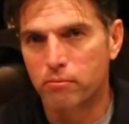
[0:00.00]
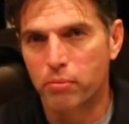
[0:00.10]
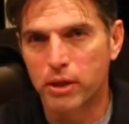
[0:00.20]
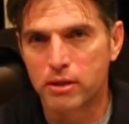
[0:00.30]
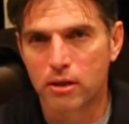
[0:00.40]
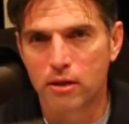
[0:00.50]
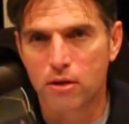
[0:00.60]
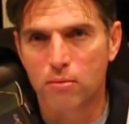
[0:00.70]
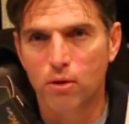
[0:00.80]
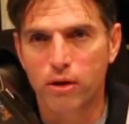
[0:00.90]
But
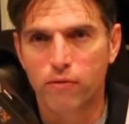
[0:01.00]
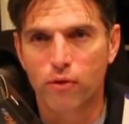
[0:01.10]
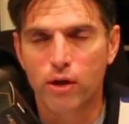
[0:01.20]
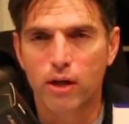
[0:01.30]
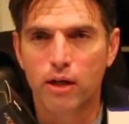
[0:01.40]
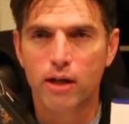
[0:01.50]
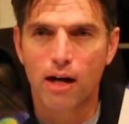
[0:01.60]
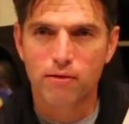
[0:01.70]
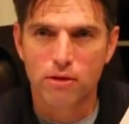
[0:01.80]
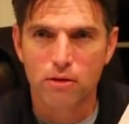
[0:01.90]
thermal infrared, and
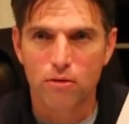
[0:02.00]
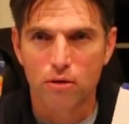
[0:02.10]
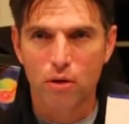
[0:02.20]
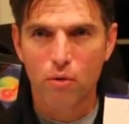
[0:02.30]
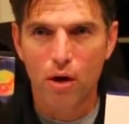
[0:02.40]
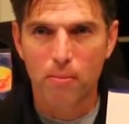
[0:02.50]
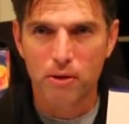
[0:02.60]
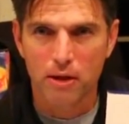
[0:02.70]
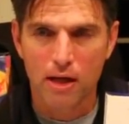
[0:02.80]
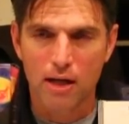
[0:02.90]
obviously you can go up
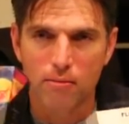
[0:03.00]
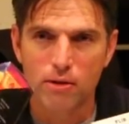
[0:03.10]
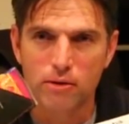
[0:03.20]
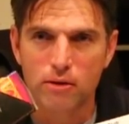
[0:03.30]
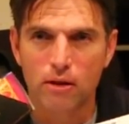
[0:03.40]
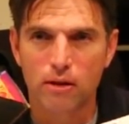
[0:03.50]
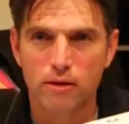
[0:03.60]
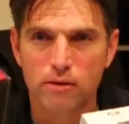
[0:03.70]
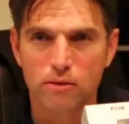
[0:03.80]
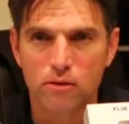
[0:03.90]
in the cameras.
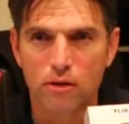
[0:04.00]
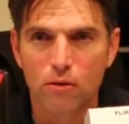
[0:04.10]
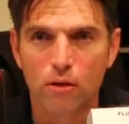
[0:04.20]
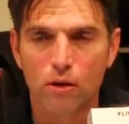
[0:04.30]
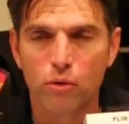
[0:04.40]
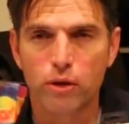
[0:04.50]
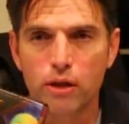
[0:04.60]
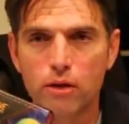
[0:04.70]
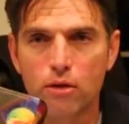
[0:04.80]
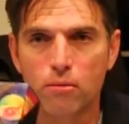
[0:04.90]
This is, you know, a
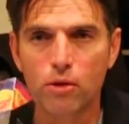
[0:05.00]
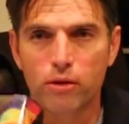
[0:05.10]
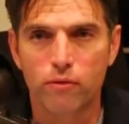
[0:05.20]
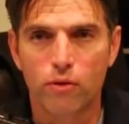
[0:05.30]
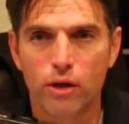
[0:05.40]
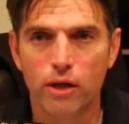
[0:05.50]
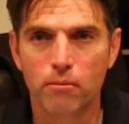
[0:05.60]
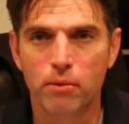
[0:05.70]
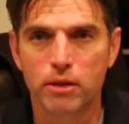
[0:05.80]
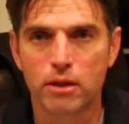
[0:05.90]
low-end thermal
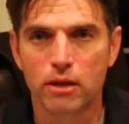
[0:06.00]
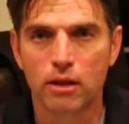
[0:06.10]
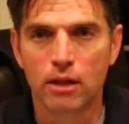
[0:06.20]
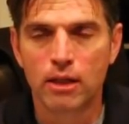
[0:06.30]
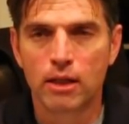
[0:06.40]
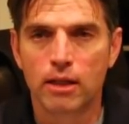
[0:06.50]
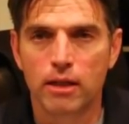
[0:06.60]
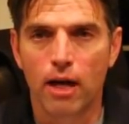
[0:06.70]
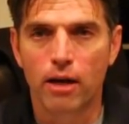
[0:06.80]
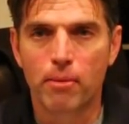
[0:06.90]
infrared, but
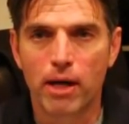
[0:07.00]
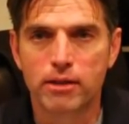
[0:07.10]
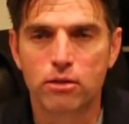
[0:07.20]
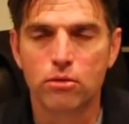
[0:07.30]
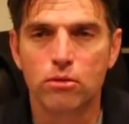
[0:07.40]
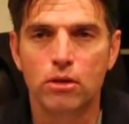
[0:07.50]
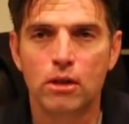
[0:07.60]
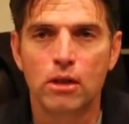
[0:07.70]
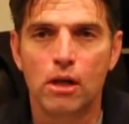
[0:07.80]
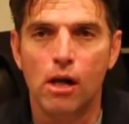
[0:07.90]
not a bad tool.
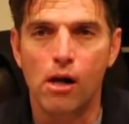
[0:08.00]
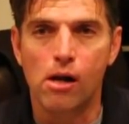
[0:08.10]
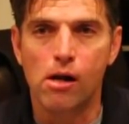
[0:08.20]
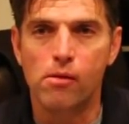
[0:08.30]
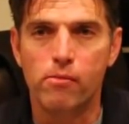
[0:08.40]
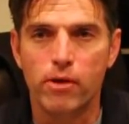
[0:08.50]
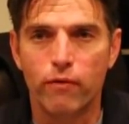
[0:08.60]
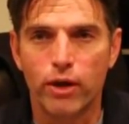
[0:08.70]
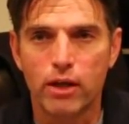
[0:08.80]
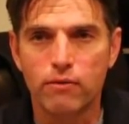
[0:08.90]

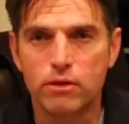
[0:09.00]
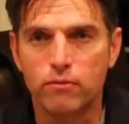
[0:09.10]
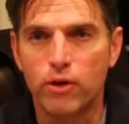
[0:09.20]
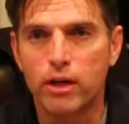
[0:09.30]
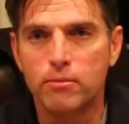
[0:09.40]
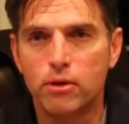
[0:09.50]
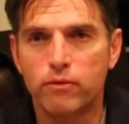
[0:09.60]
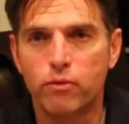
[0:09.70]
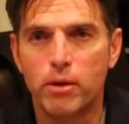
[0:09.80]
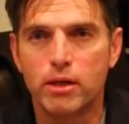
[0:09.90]
If I give you some valuable
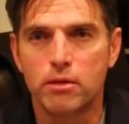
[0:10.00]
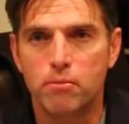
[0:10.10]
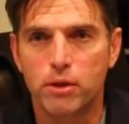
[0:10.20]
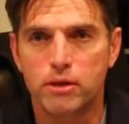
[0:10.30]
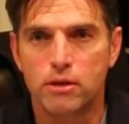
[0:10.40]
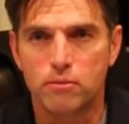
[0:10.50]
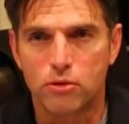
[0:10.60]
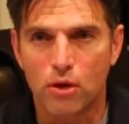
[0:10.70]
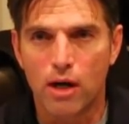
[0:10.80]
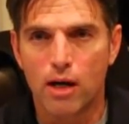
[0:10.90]
information, please
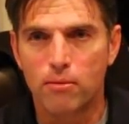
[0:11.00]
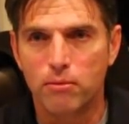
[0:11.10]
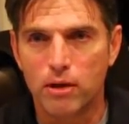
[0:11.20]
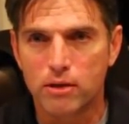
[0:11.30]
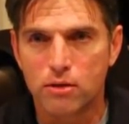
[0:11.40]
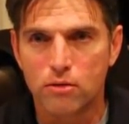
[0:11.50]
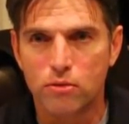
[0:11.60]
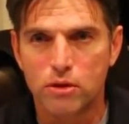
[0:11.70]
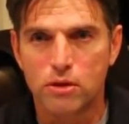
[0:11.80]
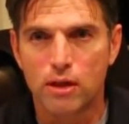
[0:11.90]
subscribe. I'm not sure
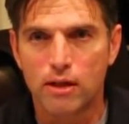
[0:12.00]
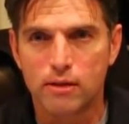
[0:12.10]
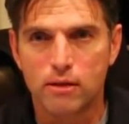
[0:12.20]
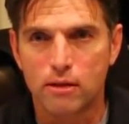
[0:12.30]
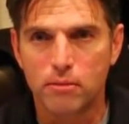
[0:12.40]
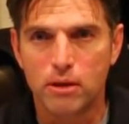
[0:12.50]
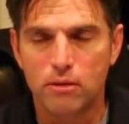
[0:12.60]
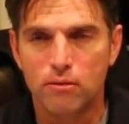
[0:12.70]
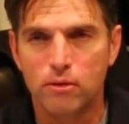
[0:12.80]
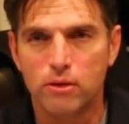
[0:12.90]
which side it's going to be
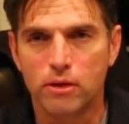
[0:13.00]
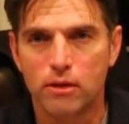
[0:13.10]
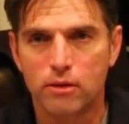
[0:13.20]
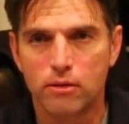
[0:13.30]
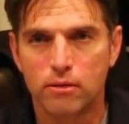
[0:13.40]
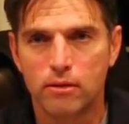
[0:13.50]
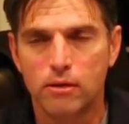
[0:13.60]
on, one or the other.